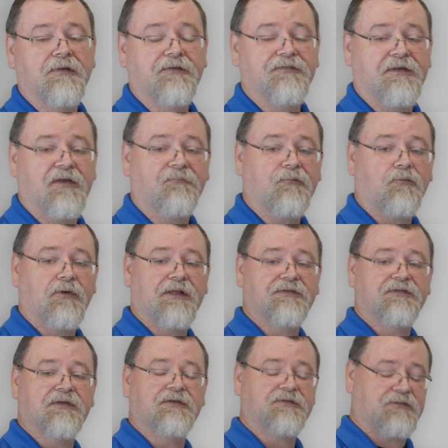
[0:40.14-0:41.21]
is the infrared
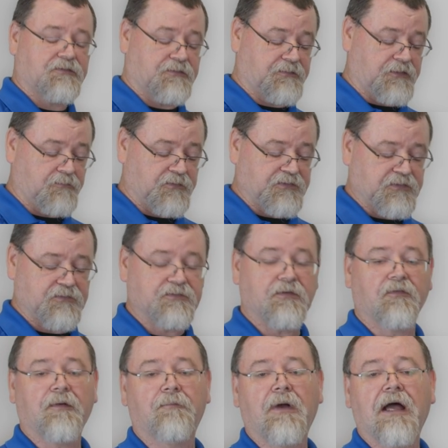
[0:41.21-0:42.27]
sensor that was used
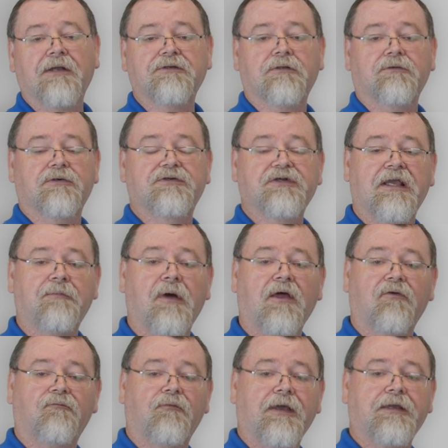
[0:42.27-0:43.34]
on the modular
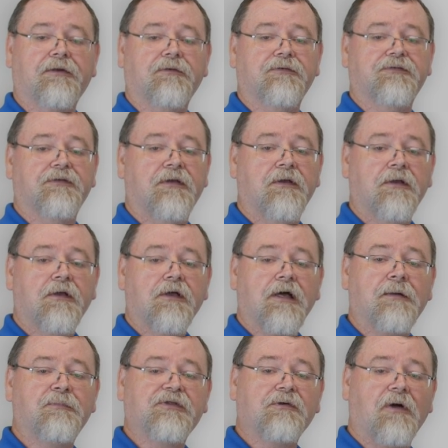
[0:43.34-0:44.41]
J-model flakers
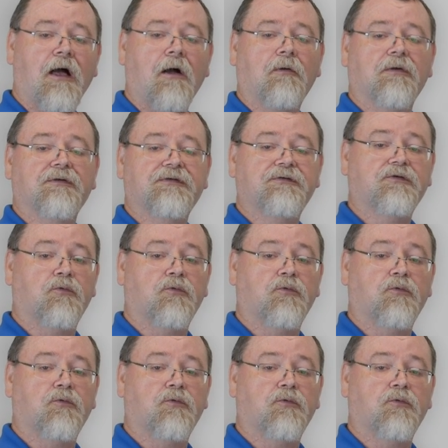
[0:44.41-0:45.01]
up until August